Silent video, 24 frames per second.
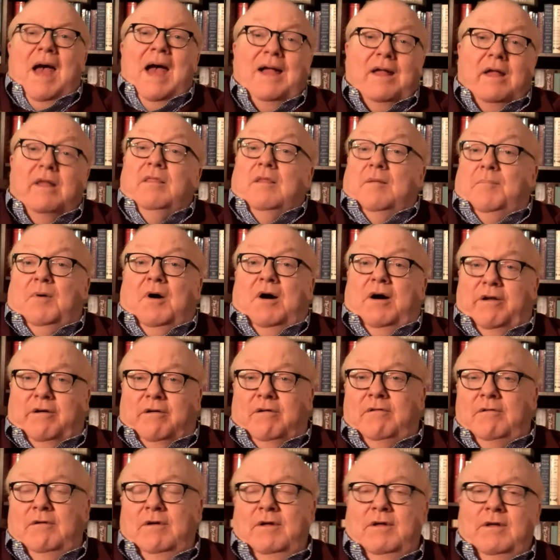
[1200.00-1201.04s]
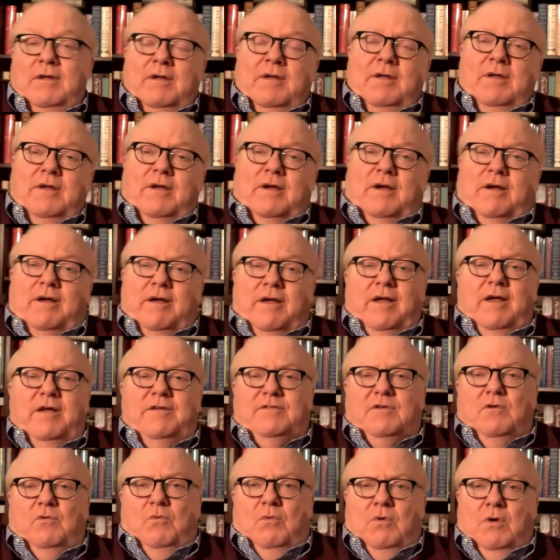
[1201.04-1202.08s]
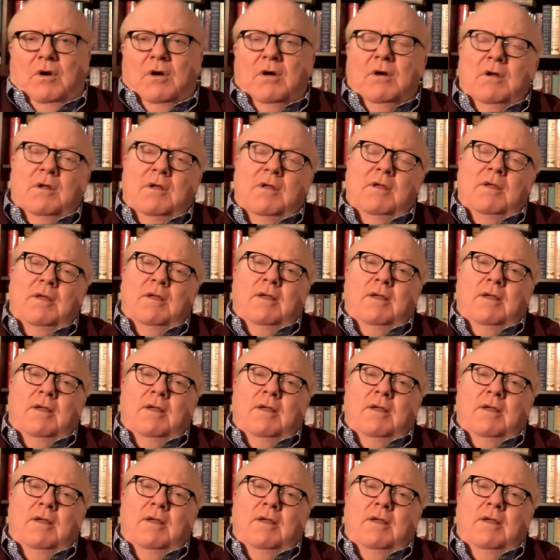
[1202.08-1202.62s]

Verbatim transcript: back in the bottle, uh, as it were.